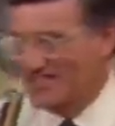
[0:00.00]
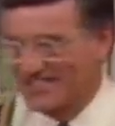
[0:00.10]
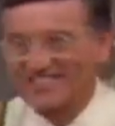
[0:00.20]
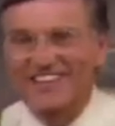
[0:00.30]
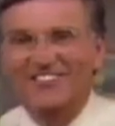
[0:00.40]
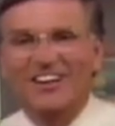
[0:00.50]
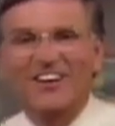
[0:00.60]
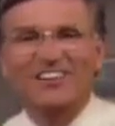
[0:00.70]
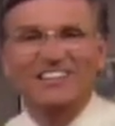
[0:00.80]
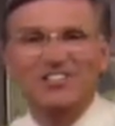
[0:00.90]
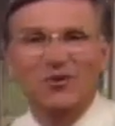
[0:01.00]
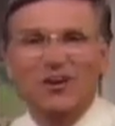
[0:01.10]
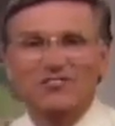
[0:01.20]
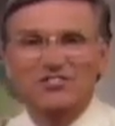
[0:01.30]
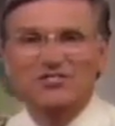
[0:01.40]
this is having go. Let's go
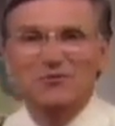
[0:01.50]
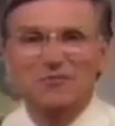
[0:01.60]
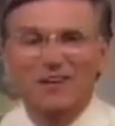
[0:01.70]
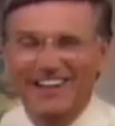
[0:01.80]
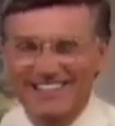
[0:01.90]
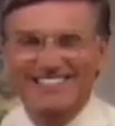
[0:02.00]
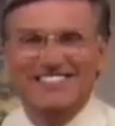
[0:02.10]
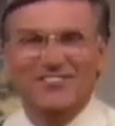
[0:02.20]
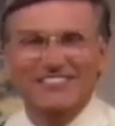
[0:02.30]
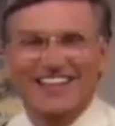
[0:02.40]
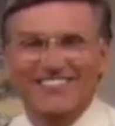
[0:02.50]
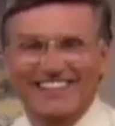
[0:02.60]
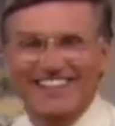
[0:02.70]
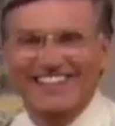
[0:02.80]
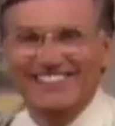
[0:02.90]
off to the supermarket and see what's
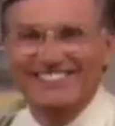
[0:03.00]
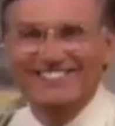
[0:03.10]
happening there.